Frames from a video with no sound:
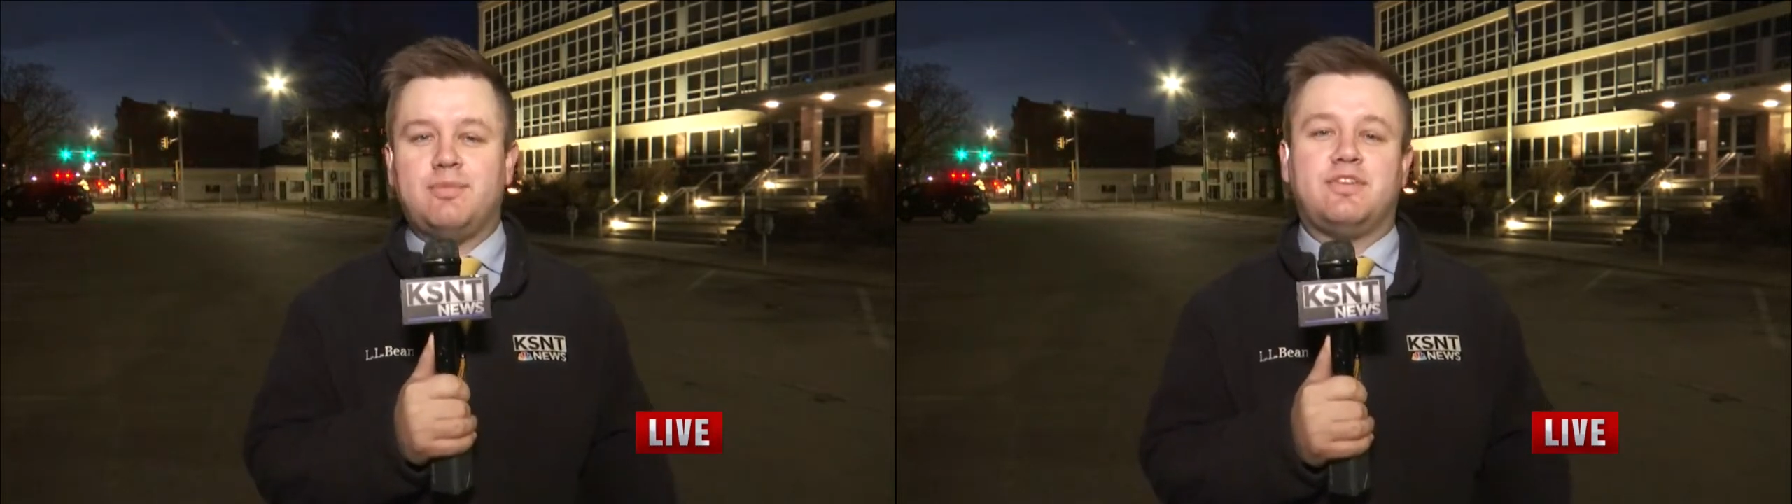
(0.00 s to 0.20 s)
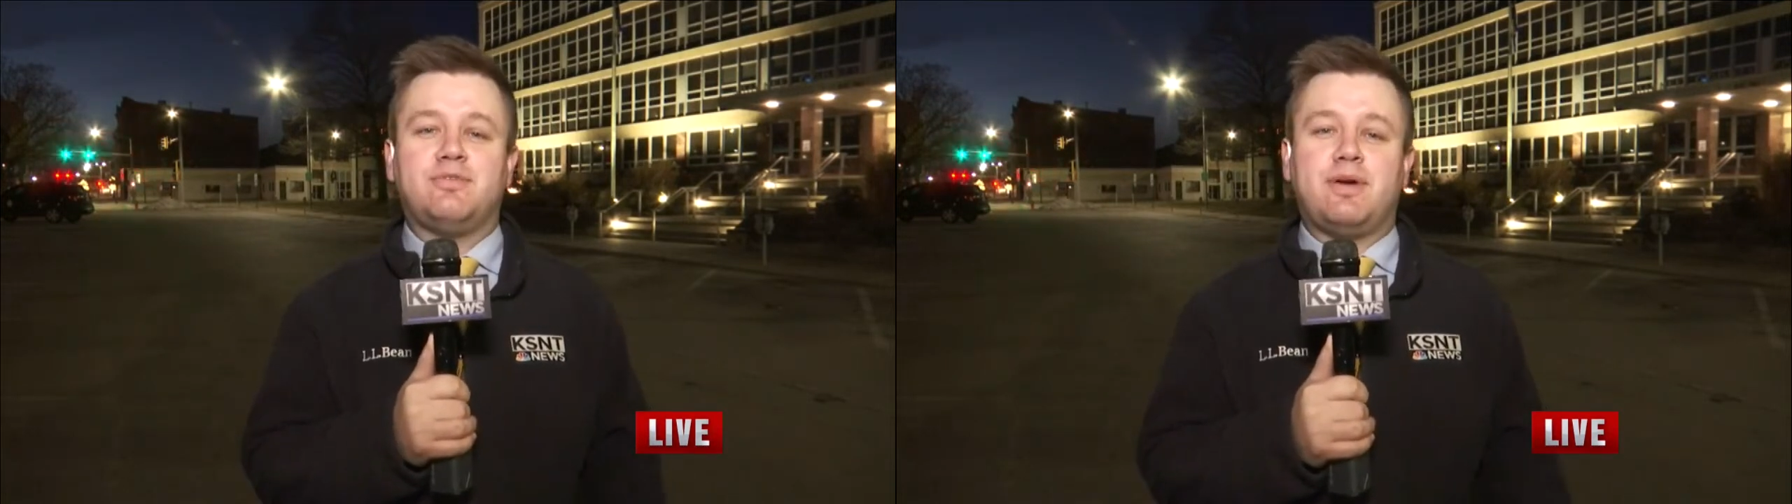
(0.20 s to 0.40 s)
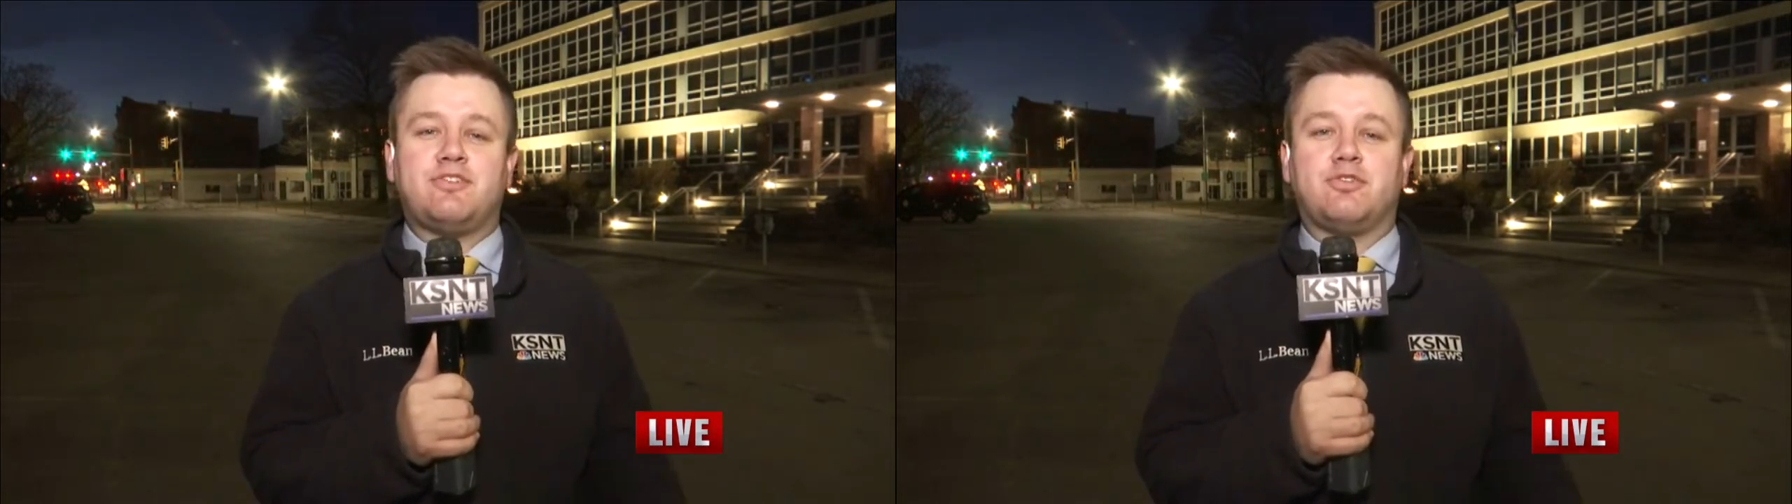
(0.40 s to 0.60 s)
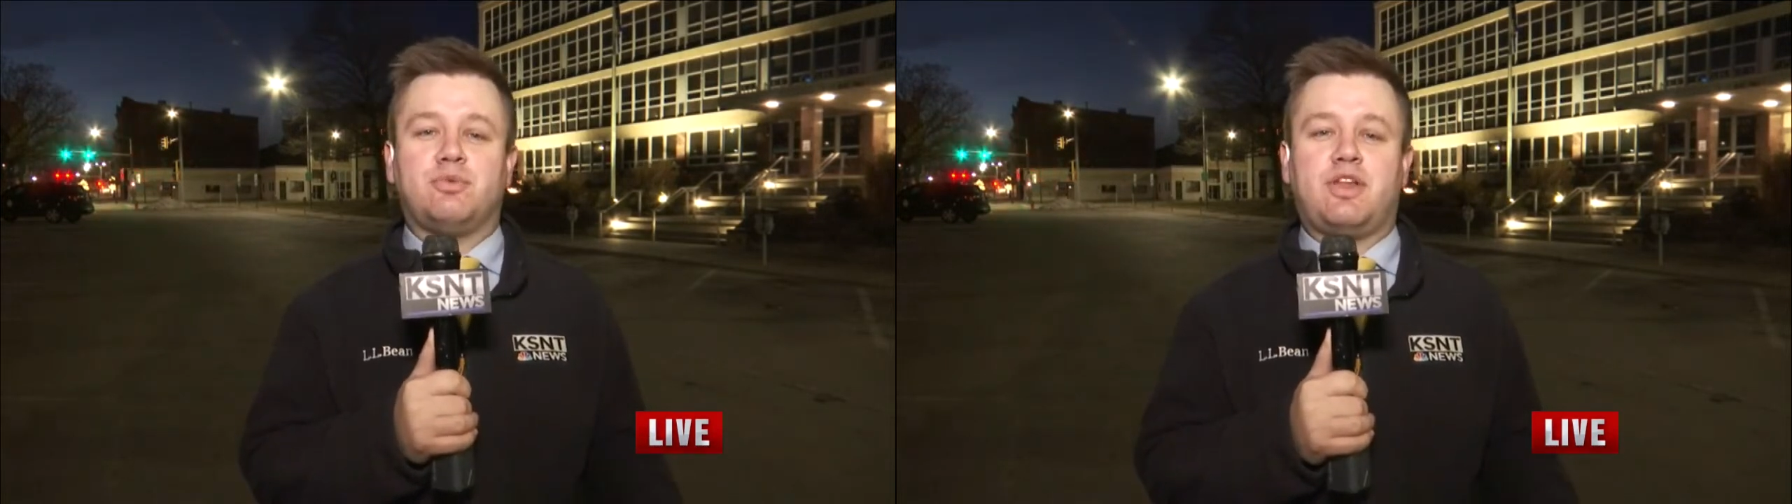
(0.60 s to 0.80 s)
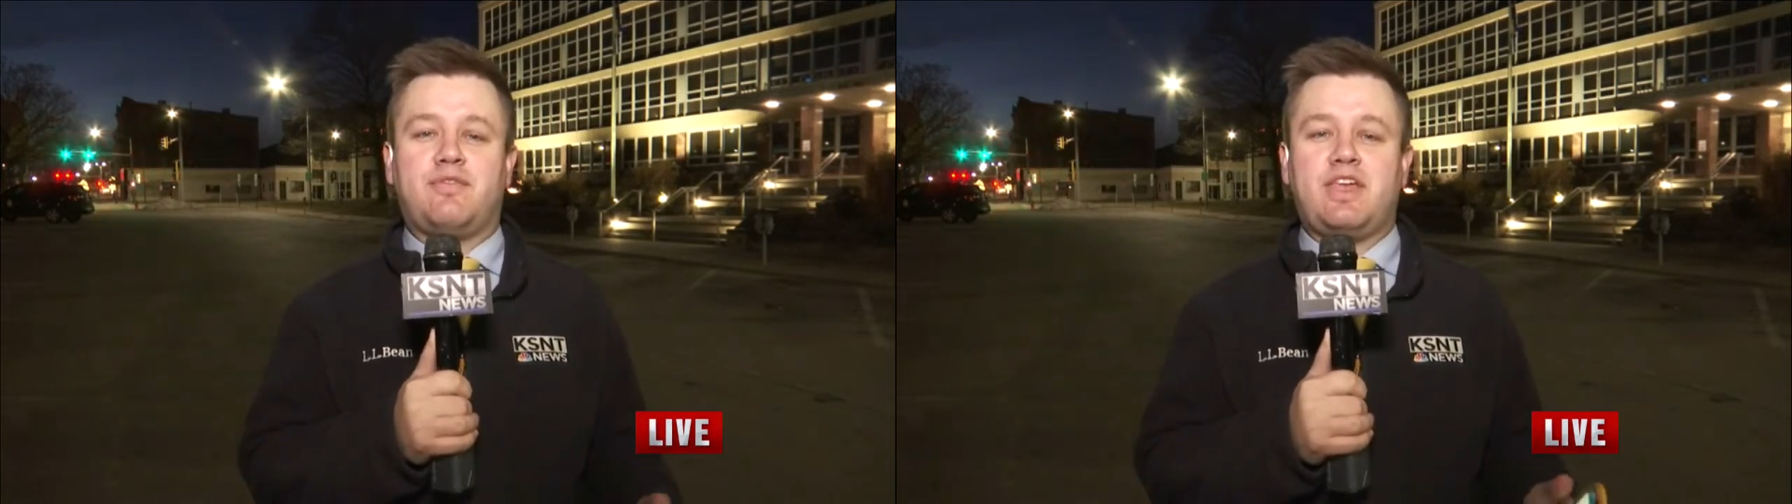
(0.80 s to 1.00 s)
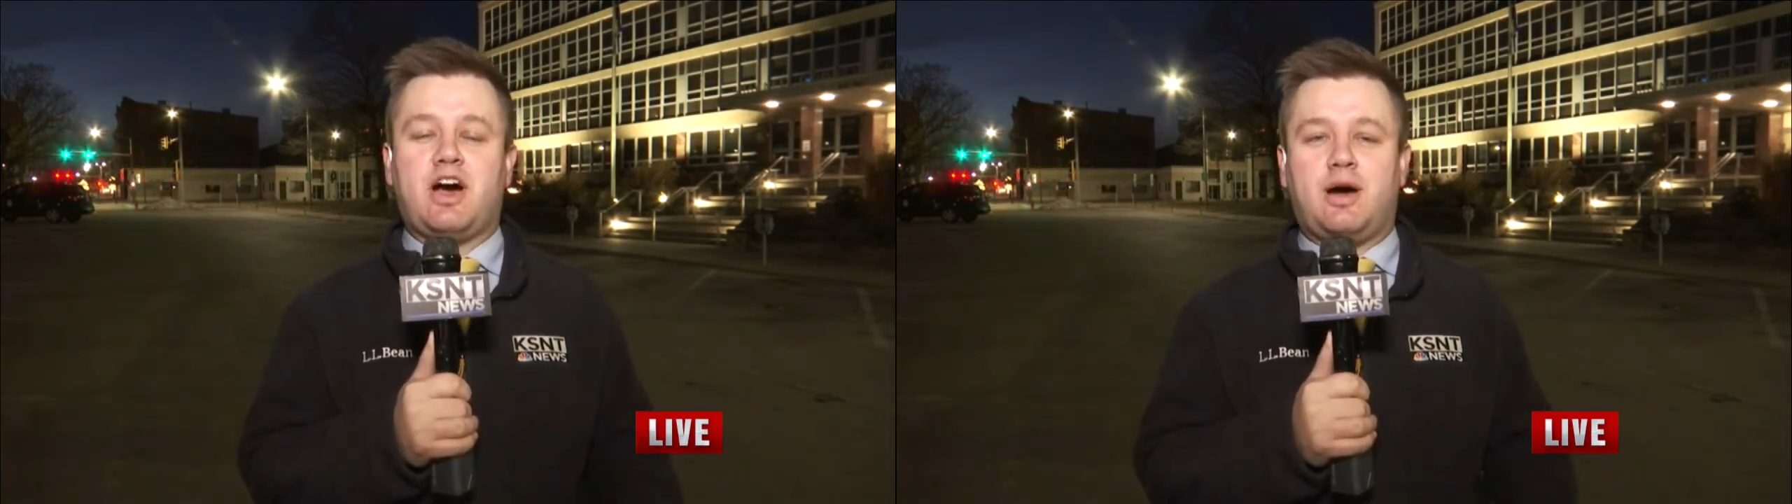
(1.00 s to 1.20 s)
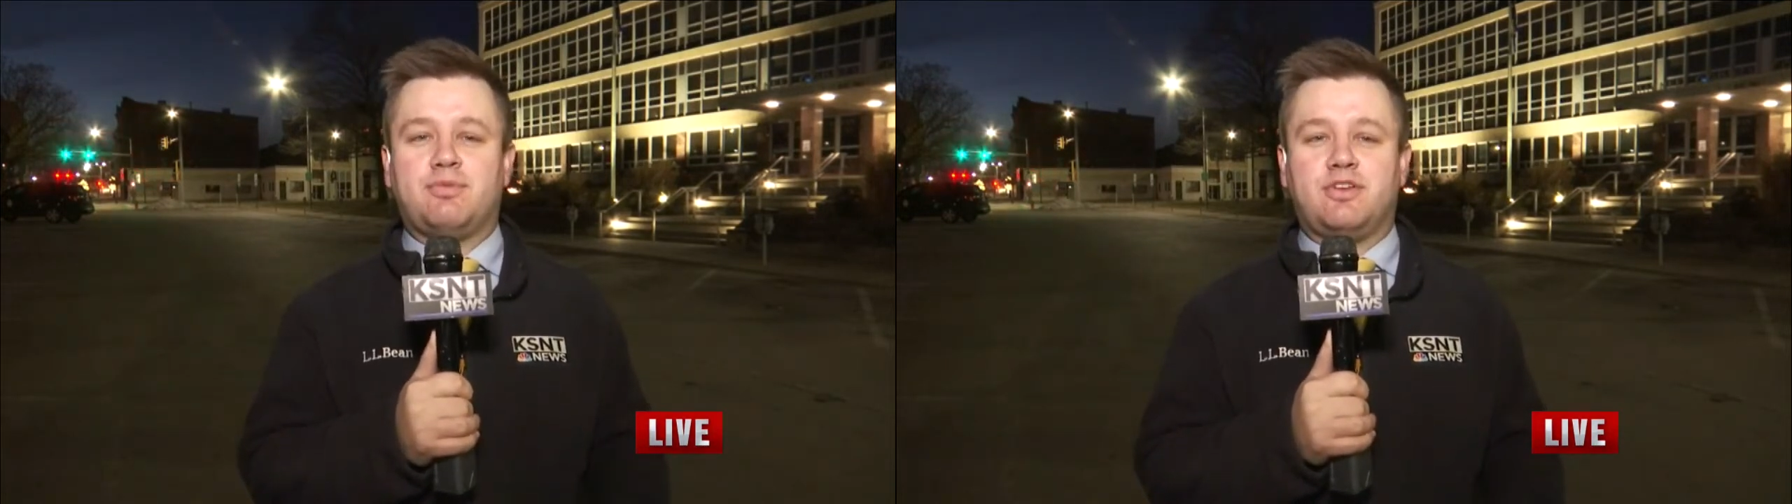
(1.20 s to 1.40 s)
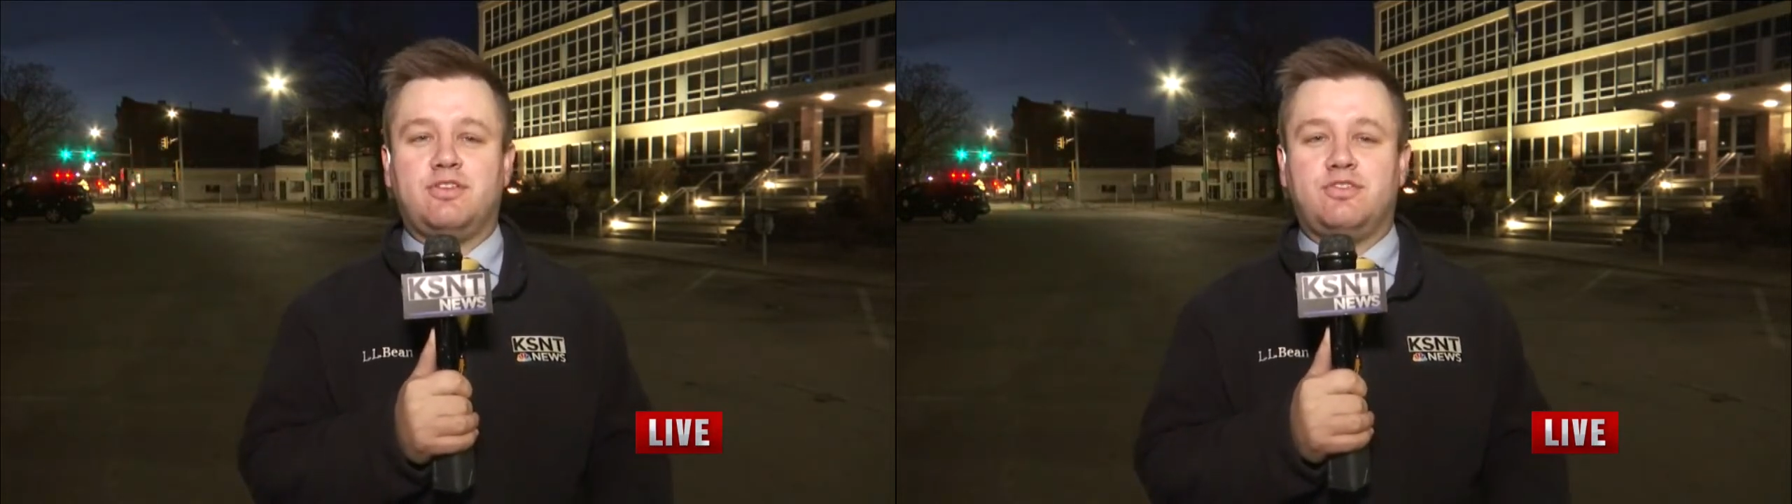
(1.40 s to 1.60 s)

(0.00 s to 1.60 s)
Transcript: dispatchers would have the option